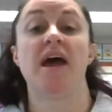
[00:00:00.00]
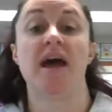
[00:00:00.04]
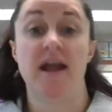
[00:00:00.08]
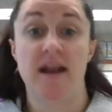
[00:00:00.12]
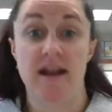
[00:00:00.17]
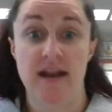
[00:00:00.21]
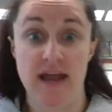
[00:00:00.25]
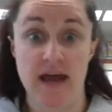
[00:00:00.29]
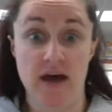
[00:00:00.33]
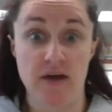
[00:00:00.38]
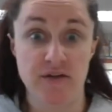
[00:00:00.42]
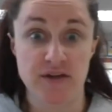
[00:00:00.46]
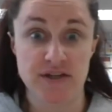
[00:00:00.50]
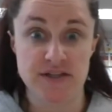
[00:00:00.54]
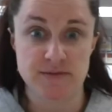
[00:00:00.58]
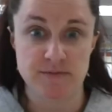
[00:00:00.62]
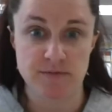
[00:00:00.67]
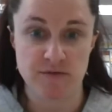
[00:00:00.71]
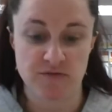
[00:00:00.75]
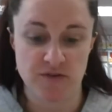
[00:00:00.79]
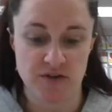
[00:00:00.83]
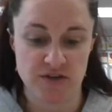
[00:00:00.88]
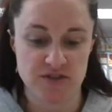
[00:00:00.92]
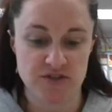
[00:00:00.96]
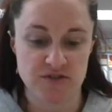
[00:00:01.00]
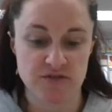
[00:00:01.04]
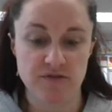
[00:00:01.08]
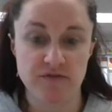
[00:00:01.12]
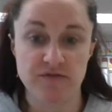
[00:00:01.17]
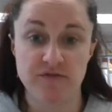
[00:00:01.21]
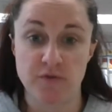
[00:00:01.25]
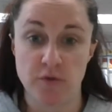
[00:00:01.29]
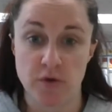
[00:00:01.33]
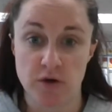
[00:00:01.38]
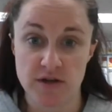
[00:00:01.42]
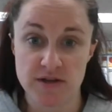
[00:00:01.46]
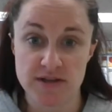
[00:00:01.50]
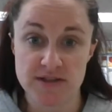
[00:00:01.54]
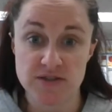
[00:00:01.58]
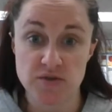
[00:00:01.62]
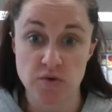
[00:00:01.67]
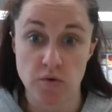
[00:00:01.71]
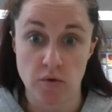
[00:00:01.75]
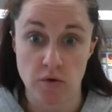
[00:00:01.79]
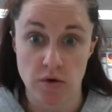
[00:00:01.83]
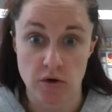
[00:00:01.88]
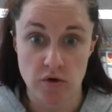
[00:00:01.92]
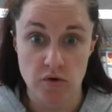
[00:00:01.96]
Now let's move on to fourths
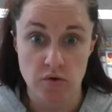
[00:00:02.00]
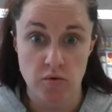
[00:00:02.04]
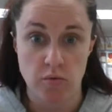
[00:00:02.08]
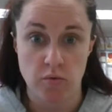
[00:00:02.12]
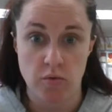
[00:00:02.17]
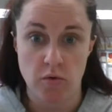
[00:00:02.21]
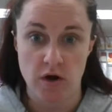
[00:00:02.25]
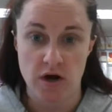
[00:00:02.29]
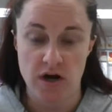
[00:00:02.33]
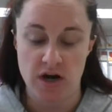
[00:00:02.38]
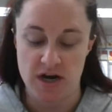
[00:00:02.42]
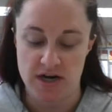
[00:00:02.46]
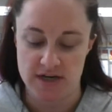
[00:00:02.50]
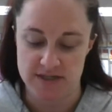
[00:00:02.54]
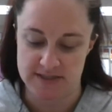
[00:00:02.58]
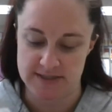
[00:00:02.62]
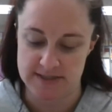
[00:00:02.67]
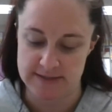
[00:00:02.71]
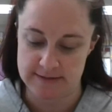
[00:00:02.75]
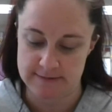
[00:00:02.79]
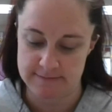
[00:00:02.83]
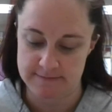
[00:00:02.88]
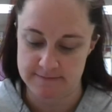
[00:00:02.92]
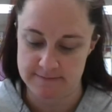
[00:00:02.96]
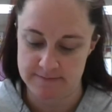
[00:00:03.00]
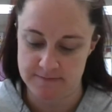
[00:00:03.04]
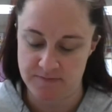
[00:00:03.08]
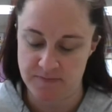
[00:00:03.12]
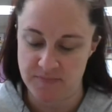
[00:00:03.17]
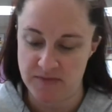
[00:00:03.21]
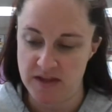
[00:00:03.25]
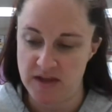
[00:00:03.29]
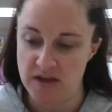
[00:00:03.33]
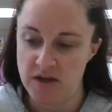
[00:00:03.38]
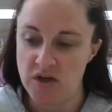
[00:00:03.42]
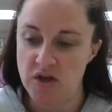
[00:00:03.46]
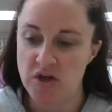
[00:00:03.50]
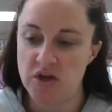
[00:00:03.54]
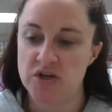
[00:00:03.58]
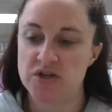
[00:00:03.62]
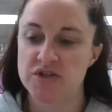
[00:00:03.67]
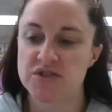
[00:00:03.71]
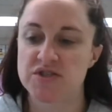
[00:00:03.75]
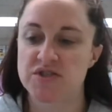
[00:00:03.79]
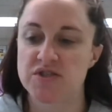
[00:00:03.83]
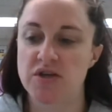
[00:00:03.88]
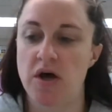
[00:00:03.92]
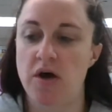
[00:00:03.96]
or quarters.
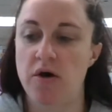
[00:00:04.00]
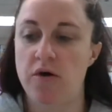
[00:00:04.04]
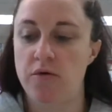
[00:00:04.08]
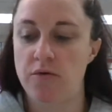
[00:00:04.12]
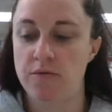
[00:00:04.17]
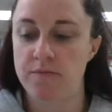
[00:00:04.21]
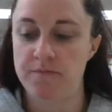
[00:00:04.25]
So